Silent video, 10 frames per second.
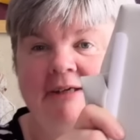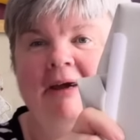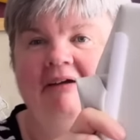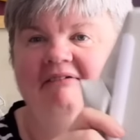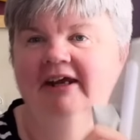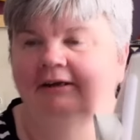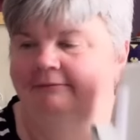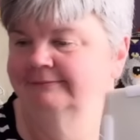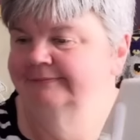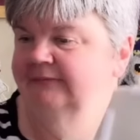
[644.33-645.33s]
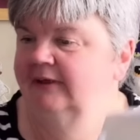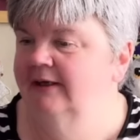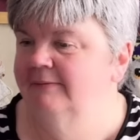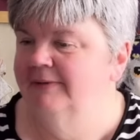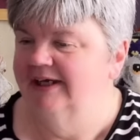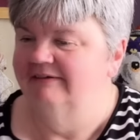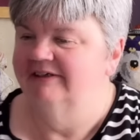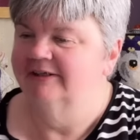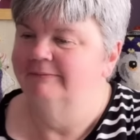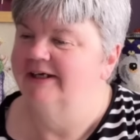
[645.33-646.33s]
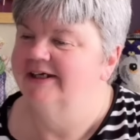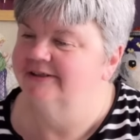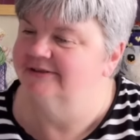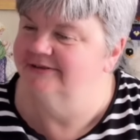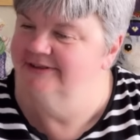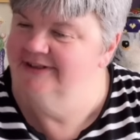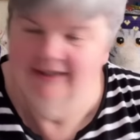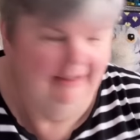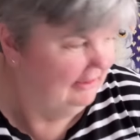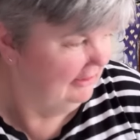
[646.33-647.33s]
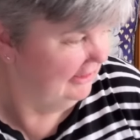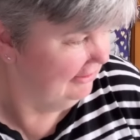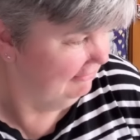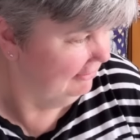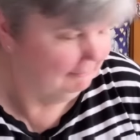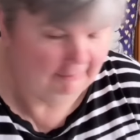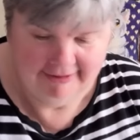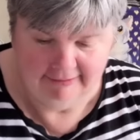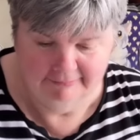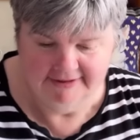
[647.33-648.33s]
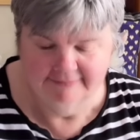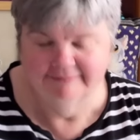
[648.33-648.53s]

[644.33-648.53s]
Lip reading: Berry by Erica Michaels, and there are all my whips.